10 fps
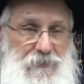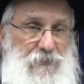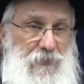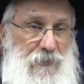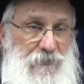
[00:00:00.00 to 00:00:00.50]
on
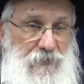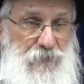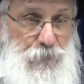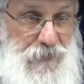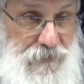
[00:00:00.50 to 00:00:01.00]
the
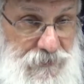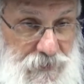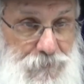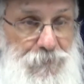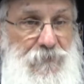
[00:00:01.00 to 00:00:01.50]
wedding
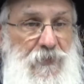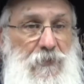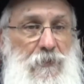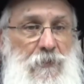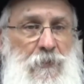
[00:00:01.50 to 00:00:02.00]
day.
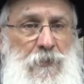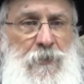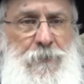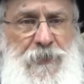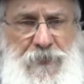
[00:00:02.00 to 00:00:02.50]

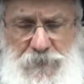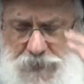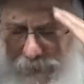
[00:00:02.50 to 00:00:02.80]
Rabbi Akiva